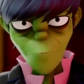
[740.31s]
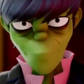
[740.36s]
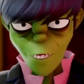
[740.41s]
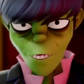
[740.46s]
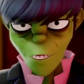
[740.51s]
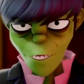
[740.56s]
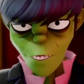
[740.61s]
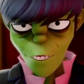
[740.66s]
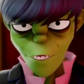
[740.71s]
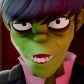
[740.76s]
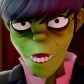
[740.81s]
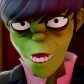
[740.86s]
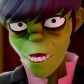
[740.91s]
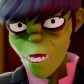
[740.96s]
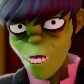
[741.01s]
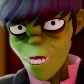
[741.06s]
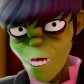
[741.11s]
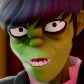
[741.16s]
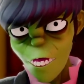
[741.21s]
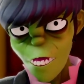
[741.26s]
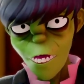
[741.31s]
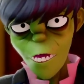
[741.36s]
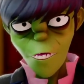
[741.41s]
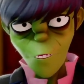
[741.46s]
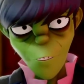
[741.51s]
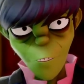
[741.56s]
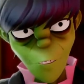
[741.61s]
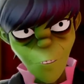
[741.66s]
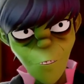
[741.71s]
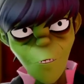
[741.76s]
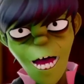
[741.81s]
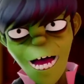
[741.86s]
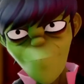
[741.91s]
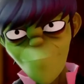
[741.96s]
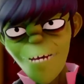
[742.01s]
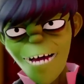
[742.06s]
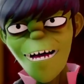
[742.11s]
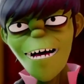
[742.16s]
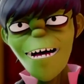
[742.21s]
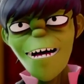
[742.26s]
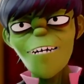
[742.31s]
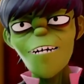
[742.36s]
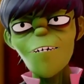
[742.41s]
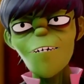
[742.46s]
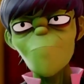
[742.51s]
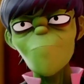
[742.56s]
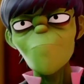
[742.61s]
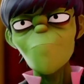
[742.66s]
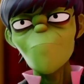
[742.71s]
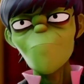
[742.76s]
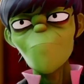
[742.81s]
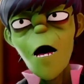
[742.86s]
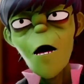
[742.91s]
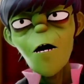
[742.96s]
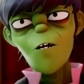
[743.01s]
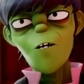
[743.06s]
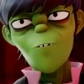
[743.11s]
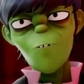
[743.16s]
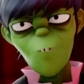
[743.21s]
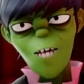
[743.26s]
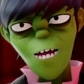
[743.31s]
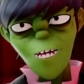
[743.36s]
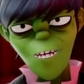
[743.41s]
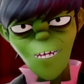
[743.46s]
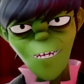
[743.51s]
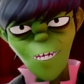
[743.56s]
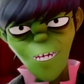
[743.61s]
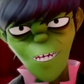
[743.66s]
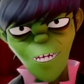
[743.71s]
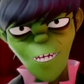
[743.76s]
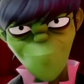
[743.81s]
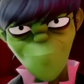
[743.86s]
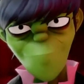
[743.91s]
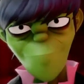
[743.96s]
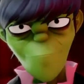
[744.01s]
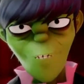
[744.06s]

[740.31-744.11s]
Tormentor was my magnum opus.